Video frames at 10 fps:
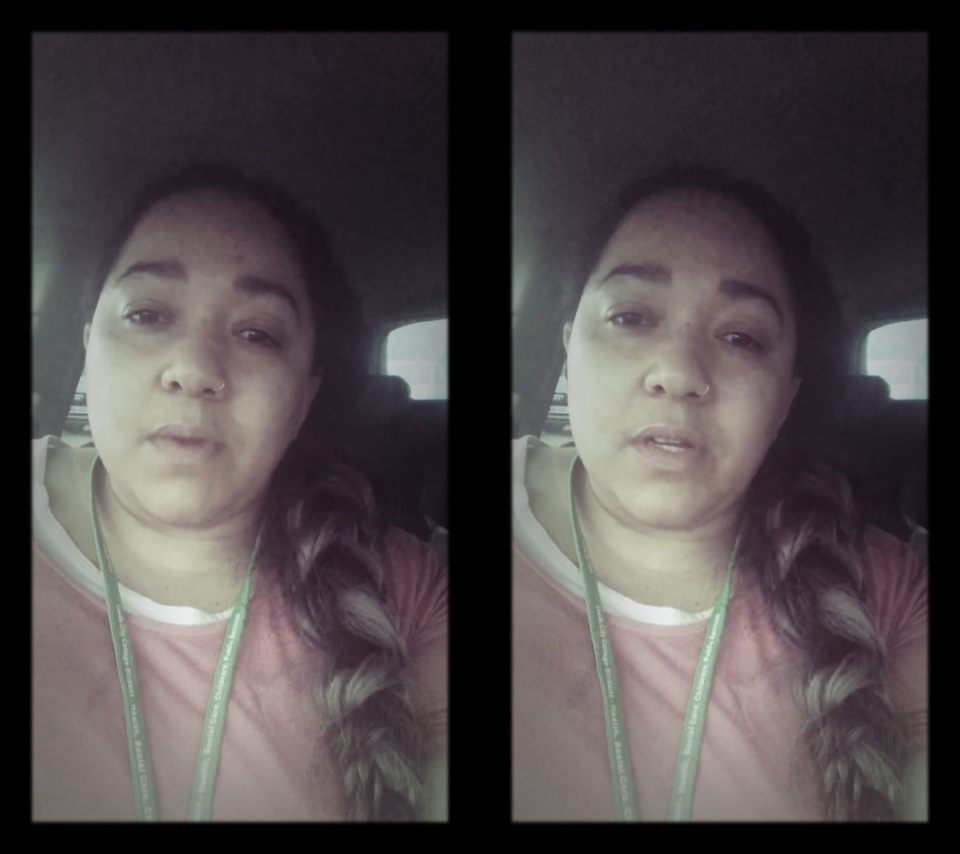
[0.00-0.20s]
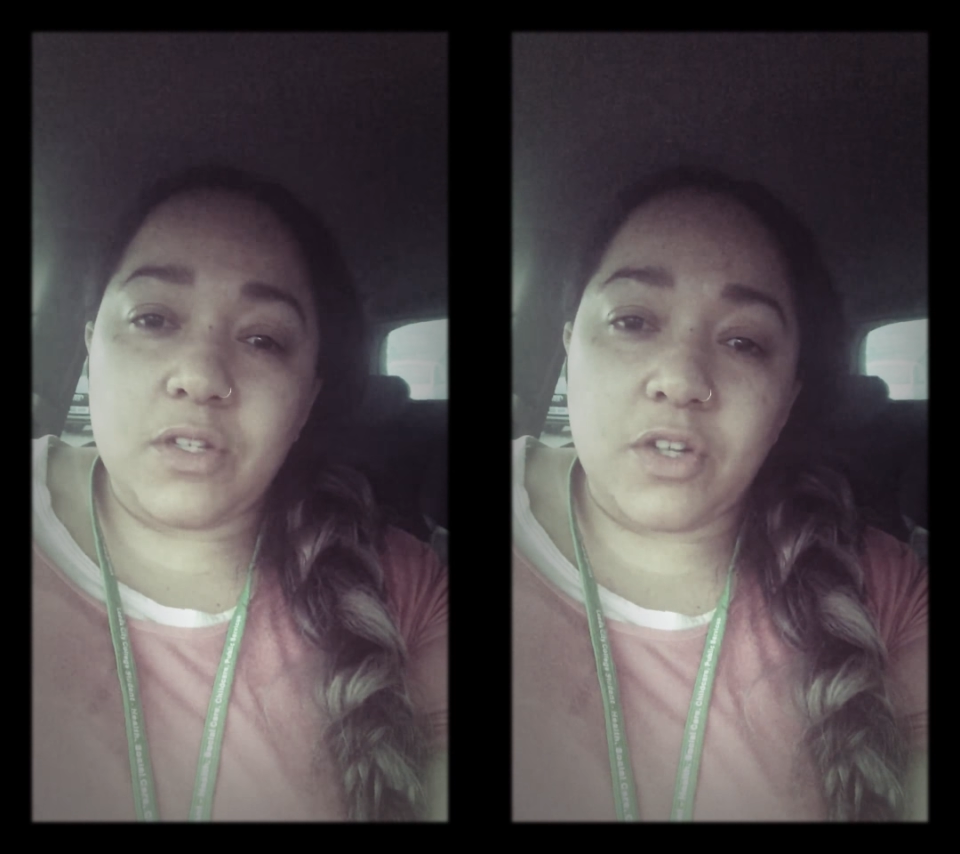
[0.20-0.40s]

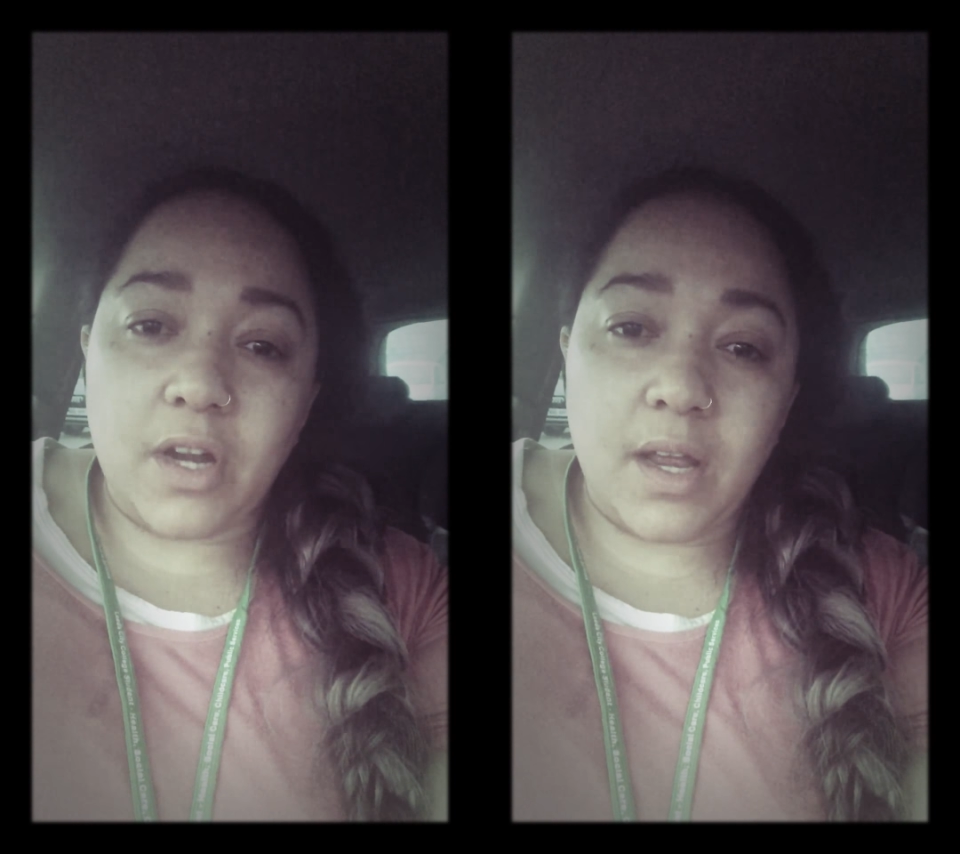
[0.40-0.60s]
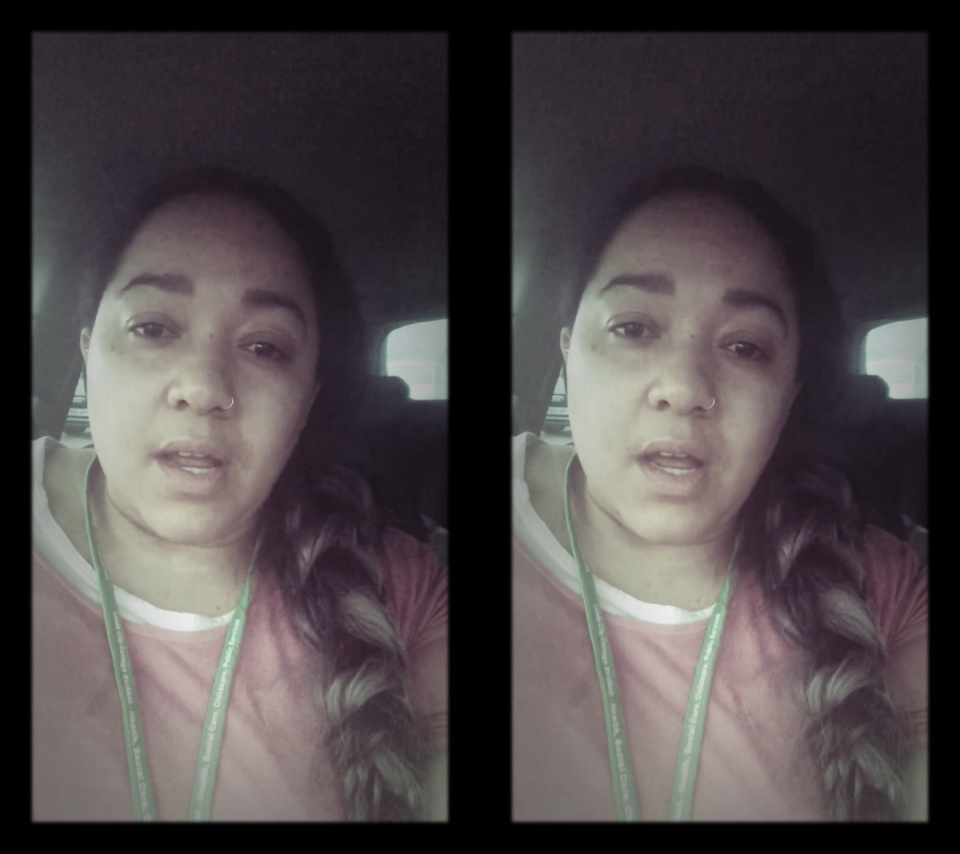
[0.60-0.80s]

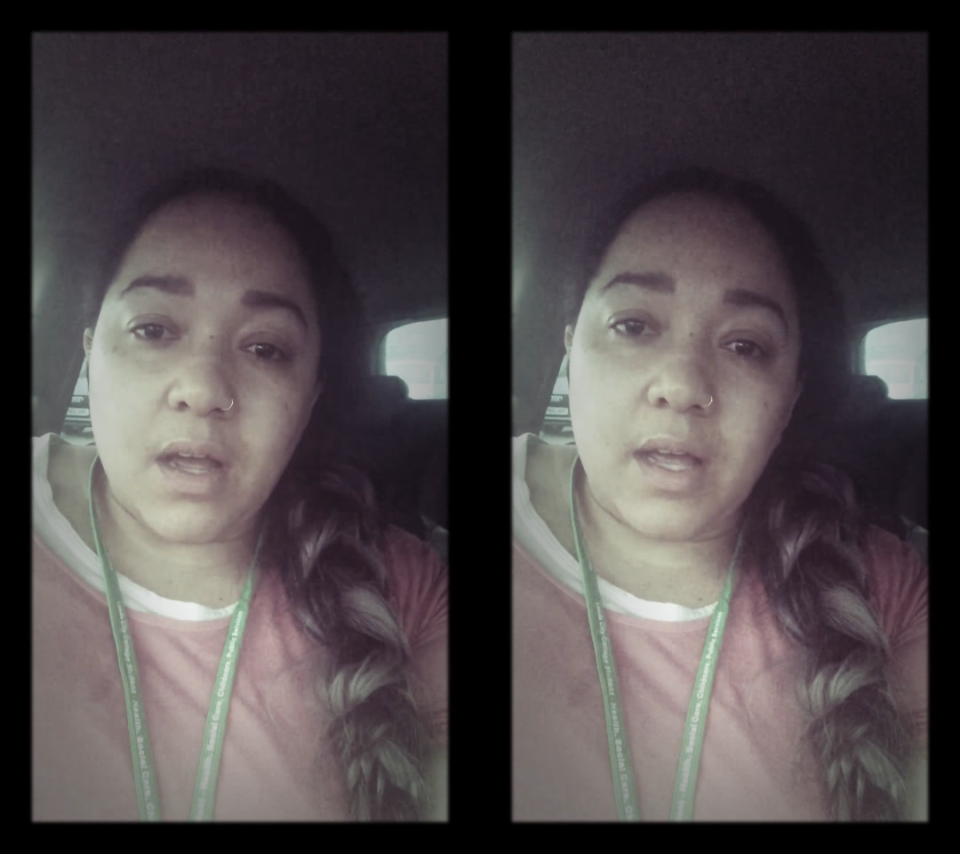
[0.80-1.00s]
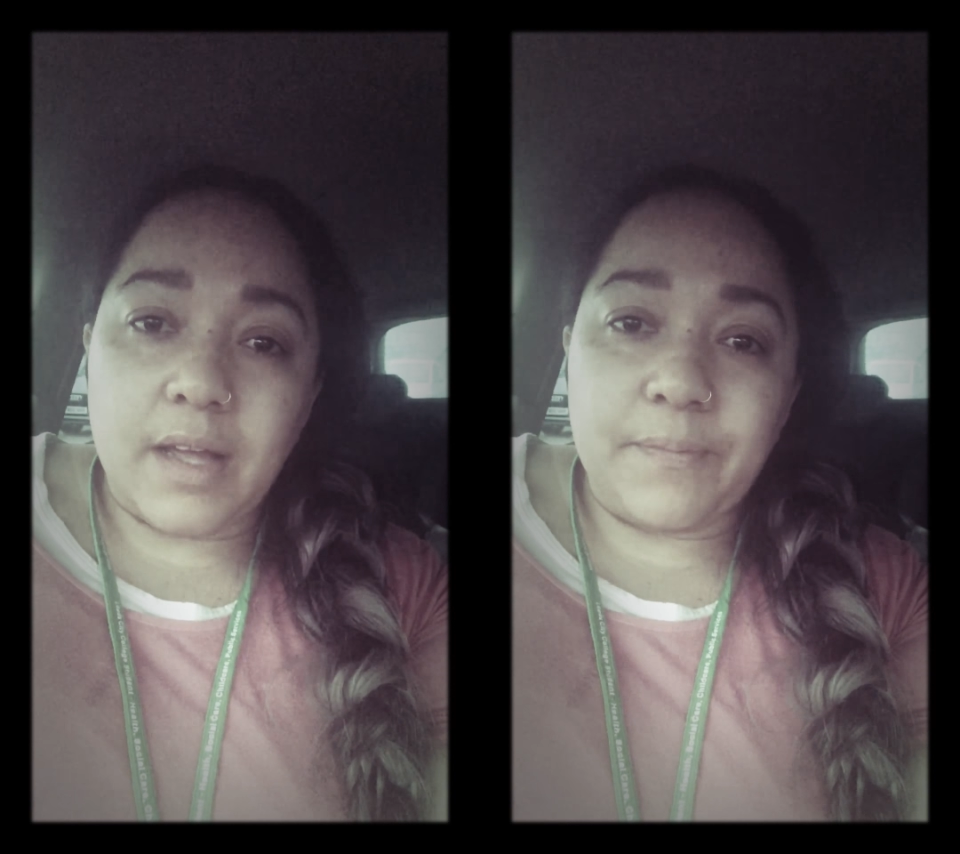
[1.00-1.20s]
ministry
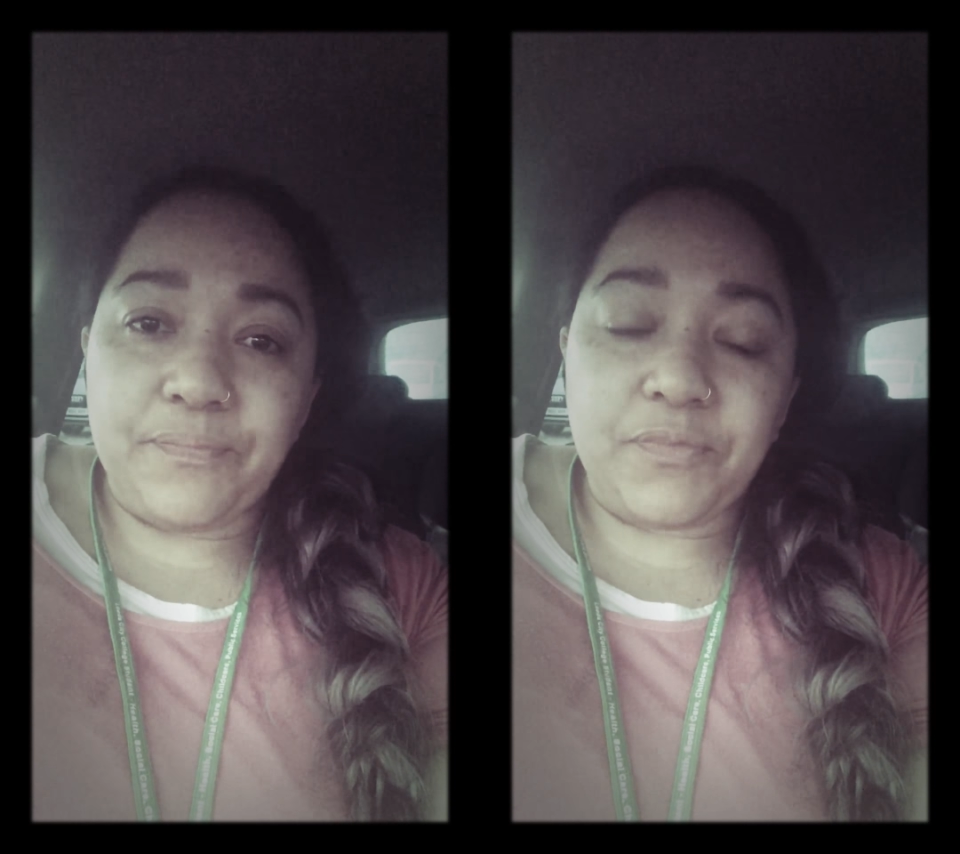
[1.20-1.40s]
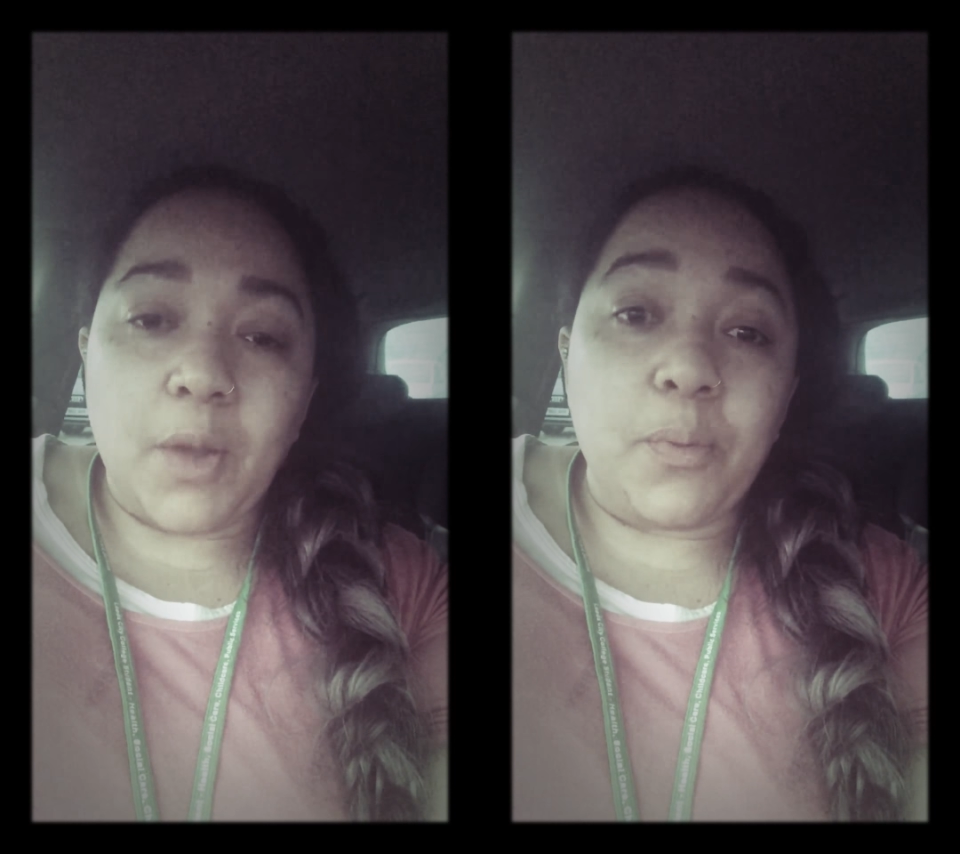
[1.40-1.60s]
um,